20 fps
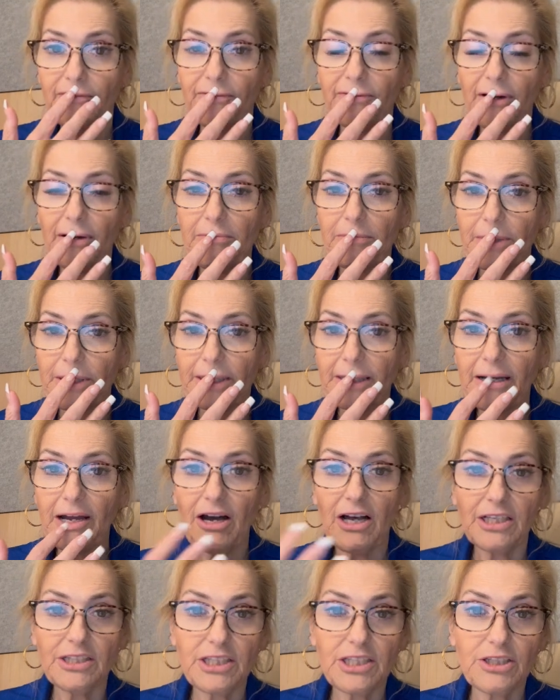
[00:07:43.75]
from the
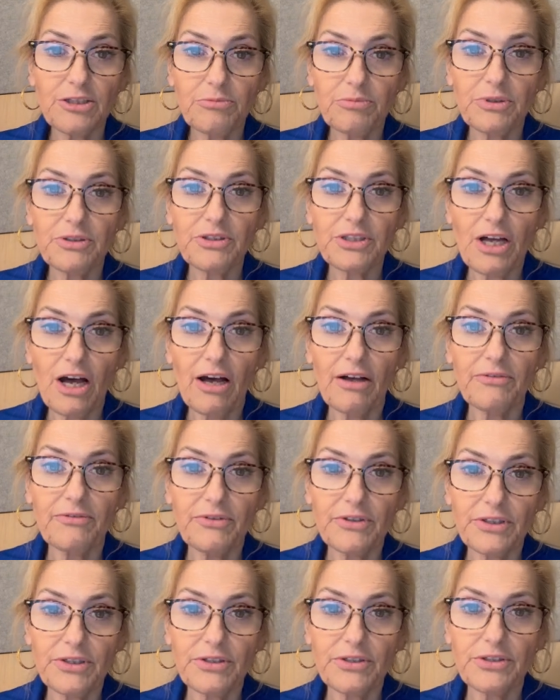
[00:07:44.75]
constable's
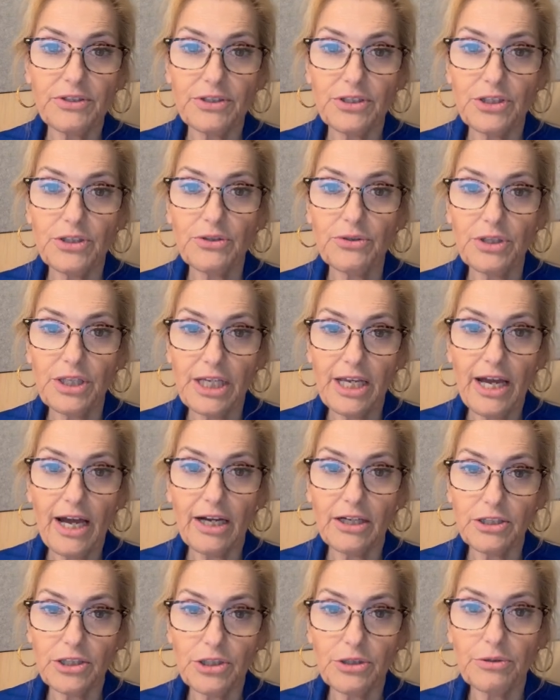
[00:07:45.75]
office to the
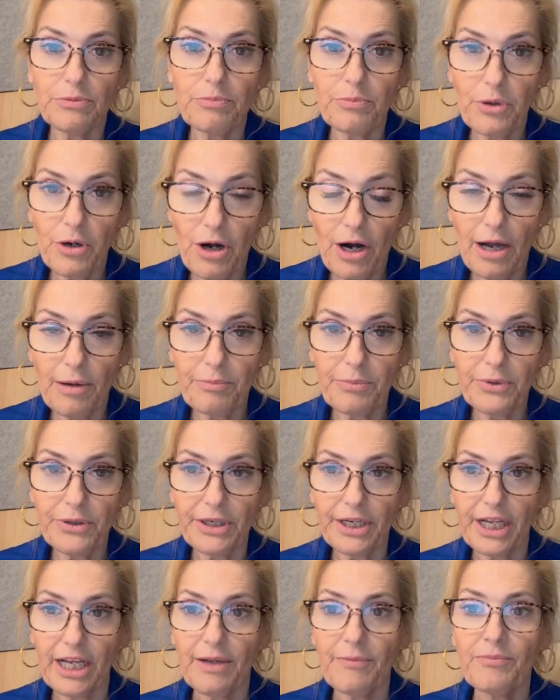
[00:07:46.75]
actual
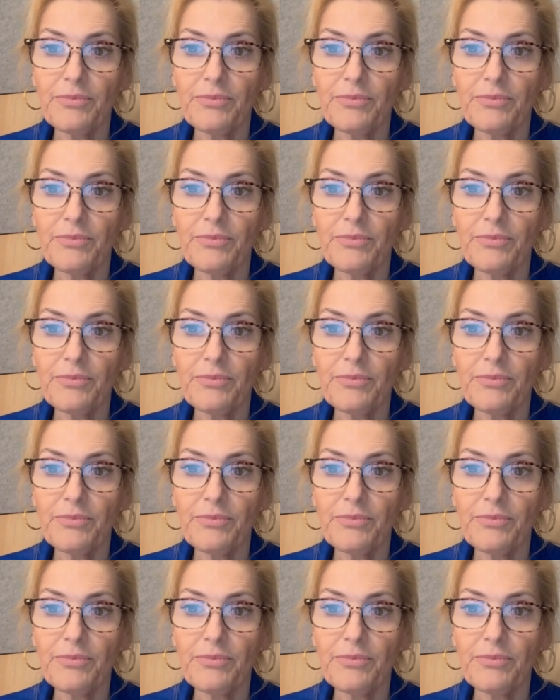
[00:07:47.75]
property.